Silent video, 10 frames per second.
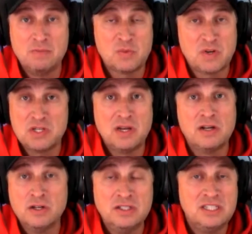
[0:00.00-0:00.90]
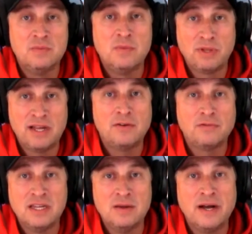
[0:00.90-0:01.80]
especially a good team, a
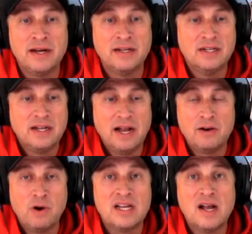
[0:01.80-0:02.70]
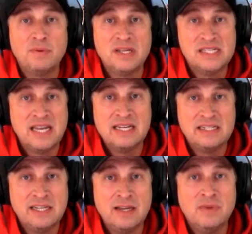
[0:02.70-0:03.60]
playoff team, a Grey Cup contending
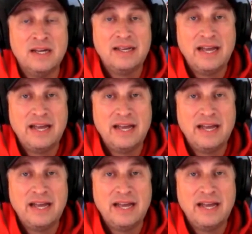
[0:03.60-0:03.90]
team.